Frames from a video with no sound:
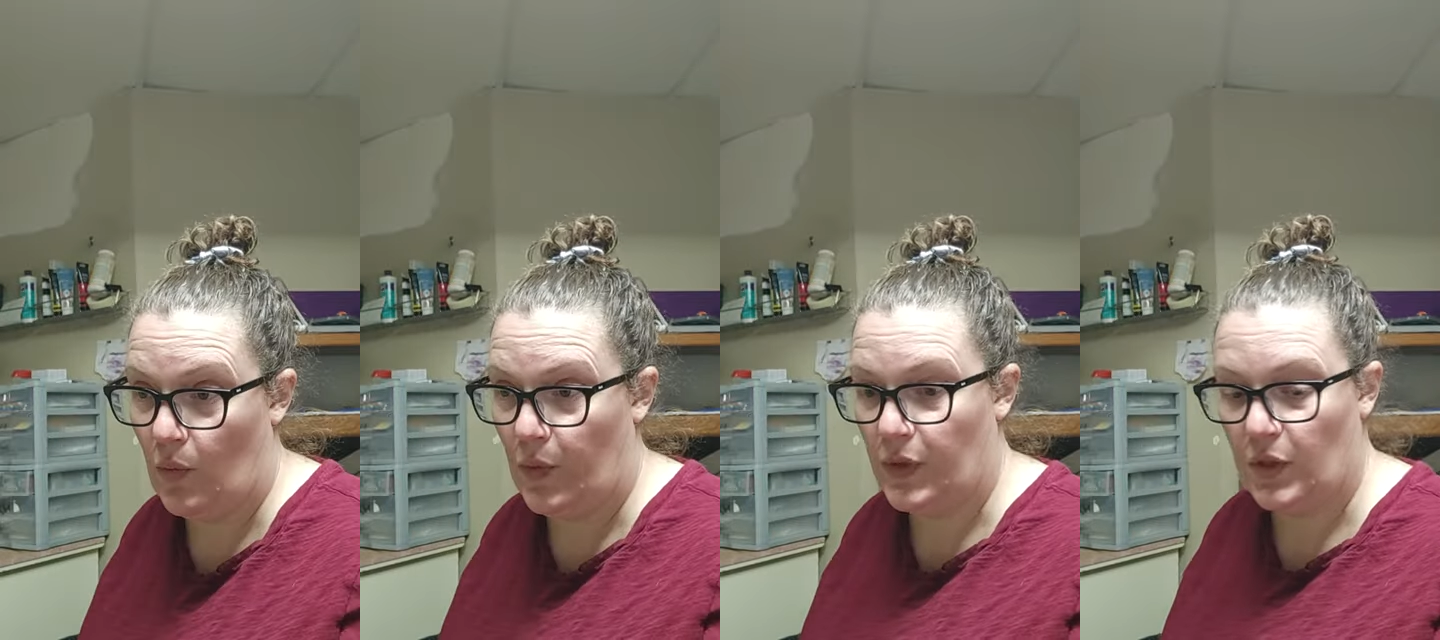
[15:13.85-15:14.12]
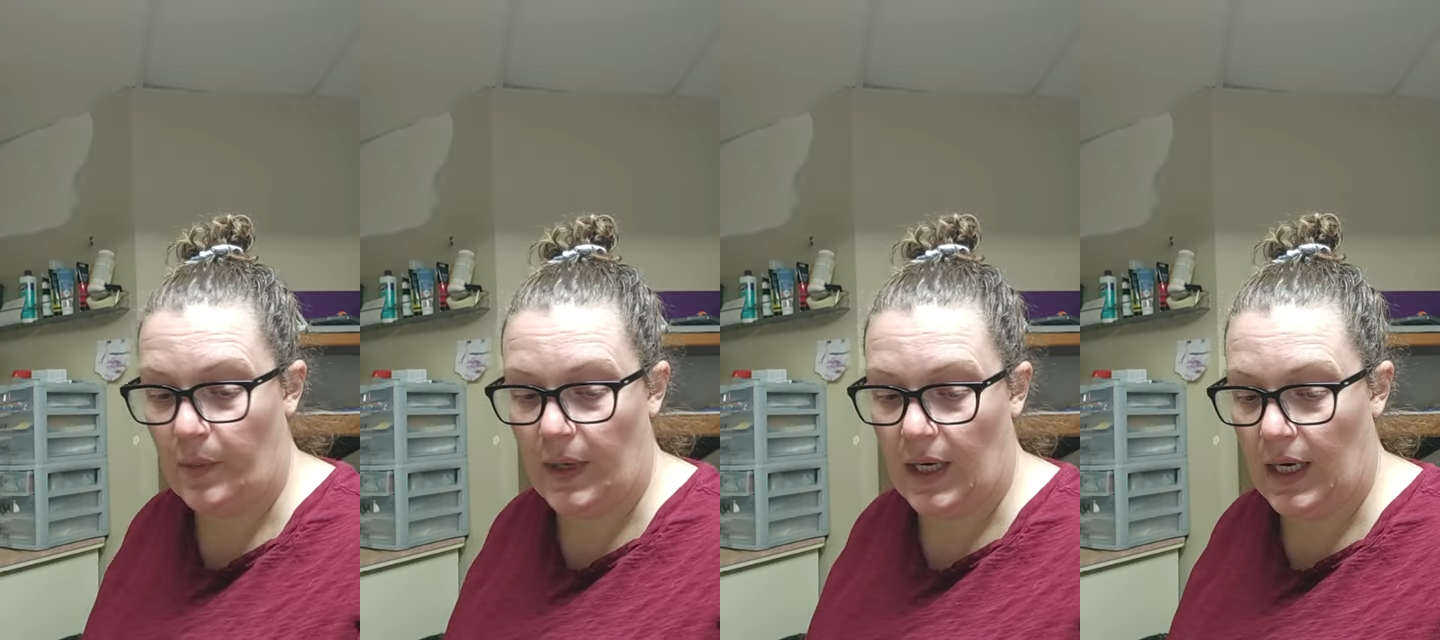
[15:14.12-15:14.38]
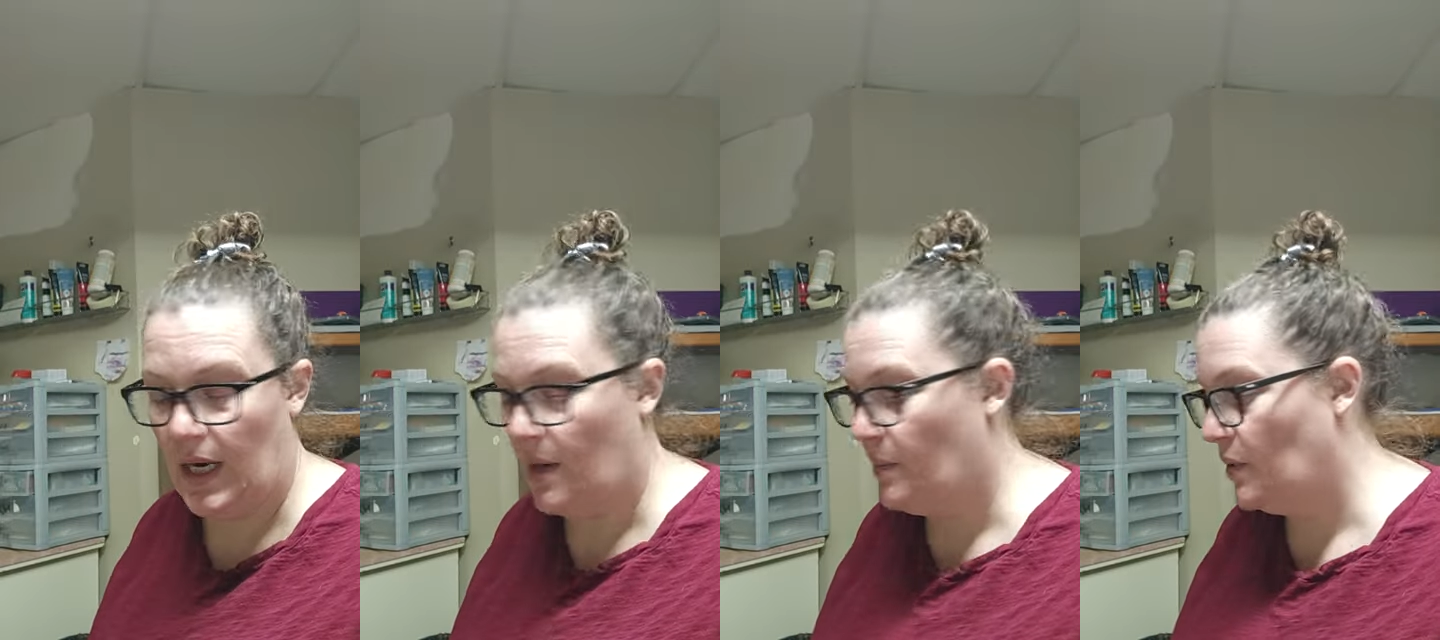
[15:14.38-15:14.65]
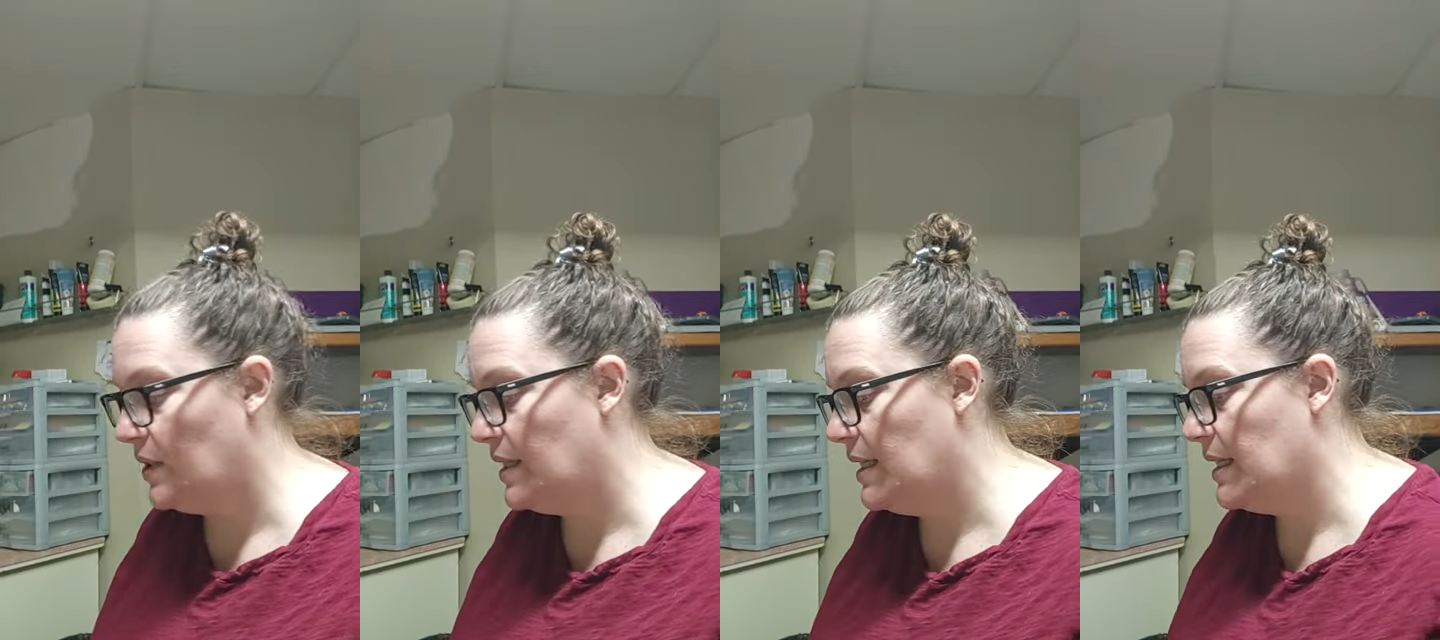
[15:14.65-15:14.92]
Winterberry
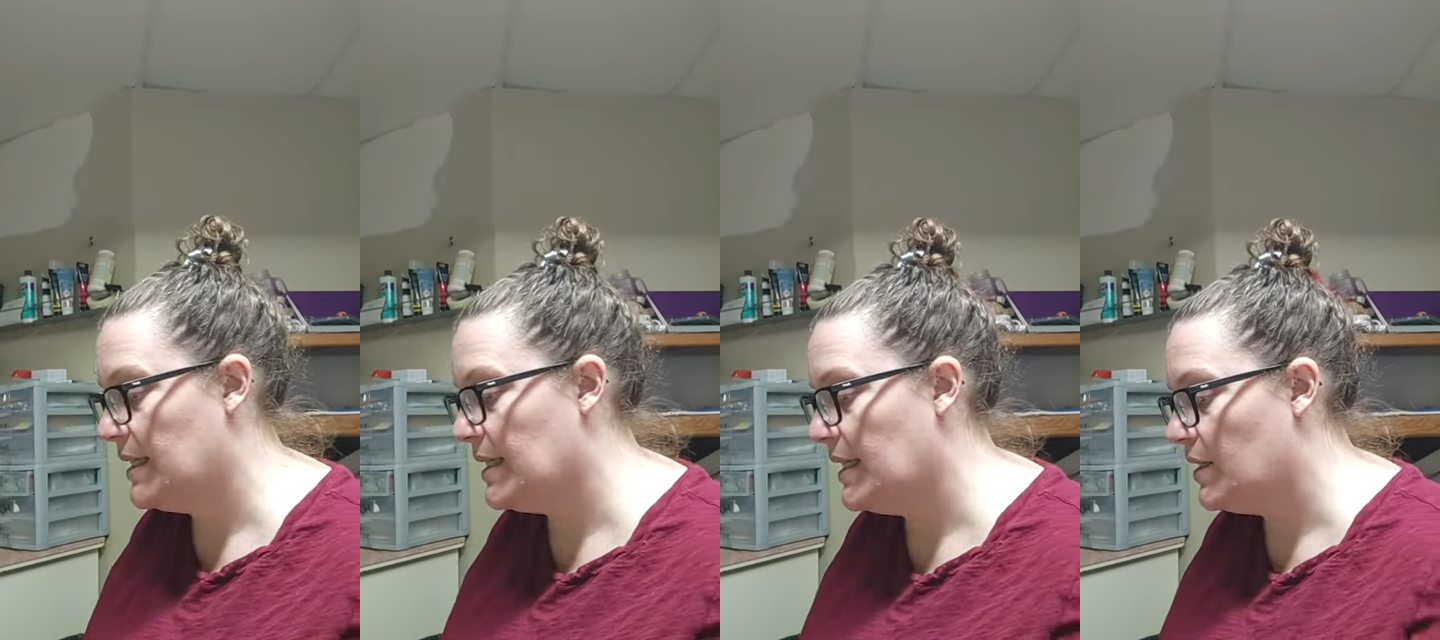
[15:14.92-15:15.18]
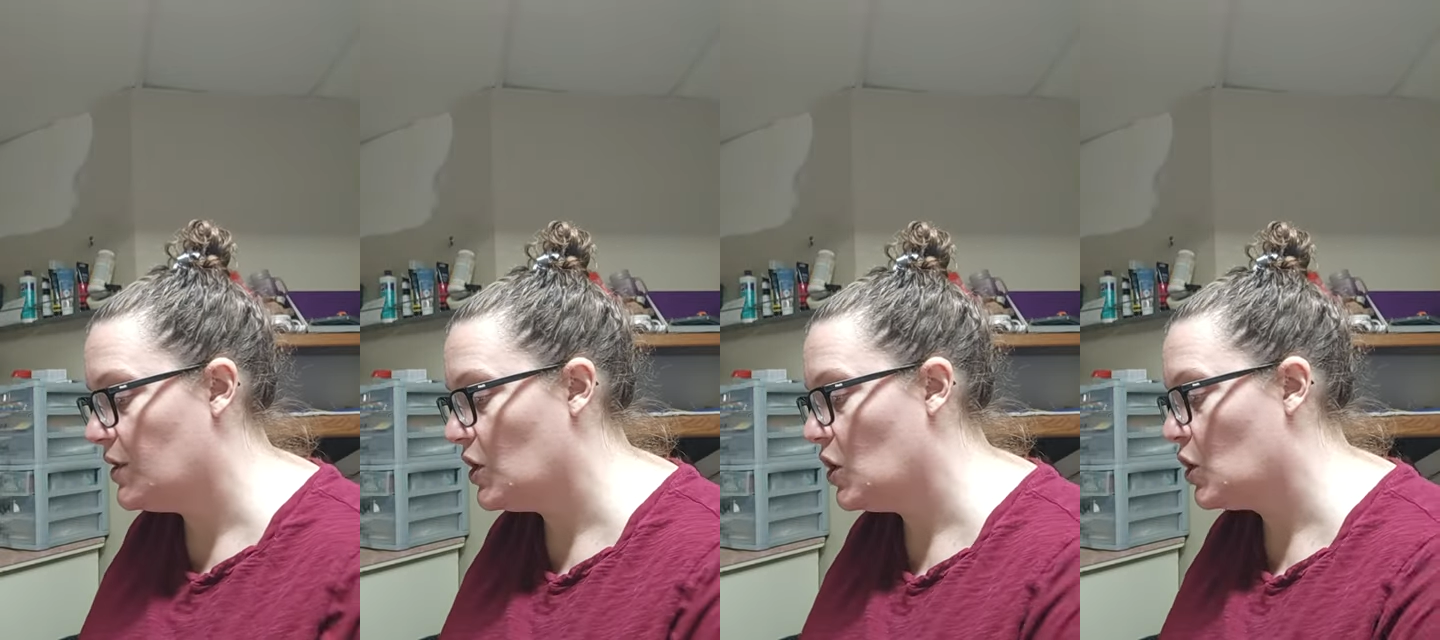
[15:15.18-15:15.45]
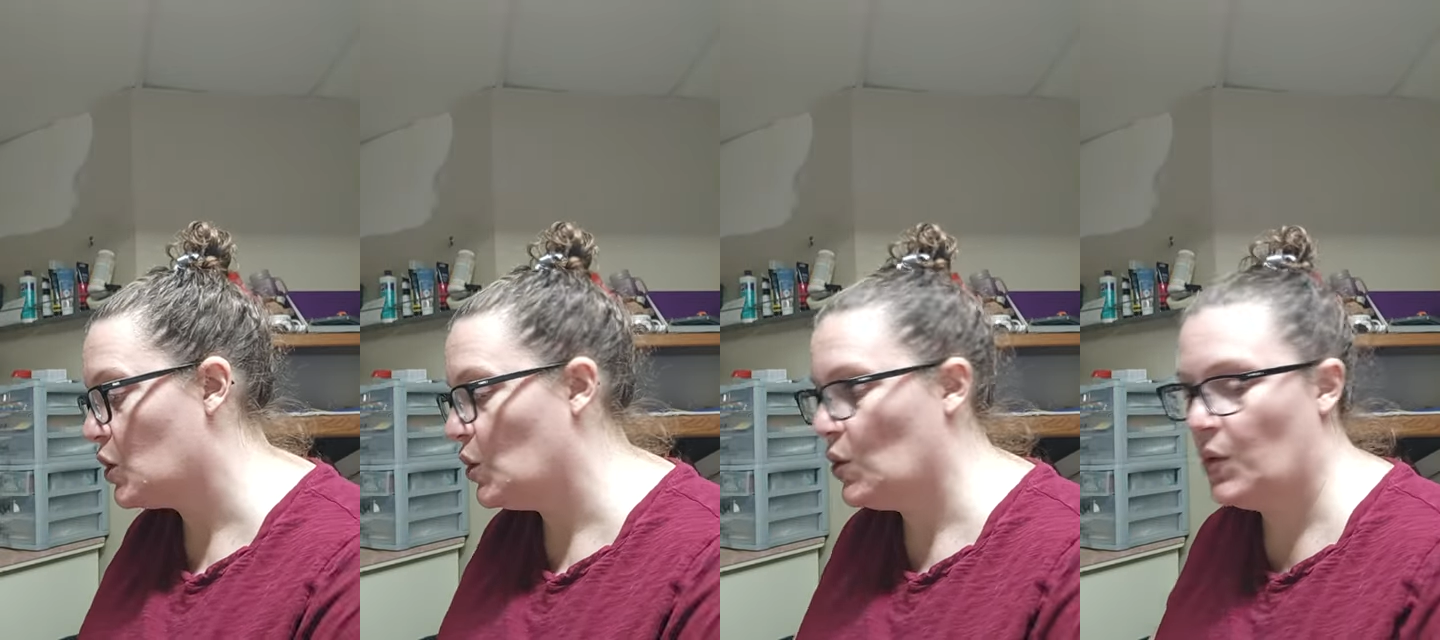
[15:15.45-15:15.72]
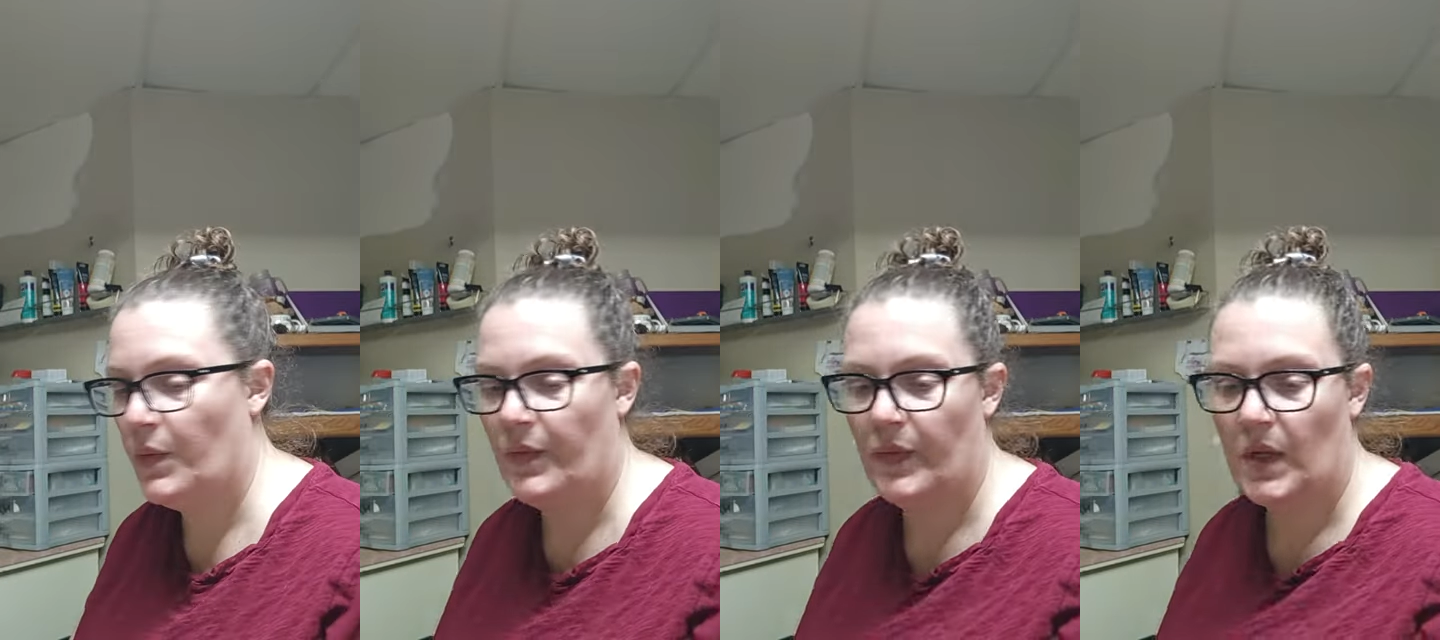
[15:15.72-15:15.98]
Apple Tea Scent Circle,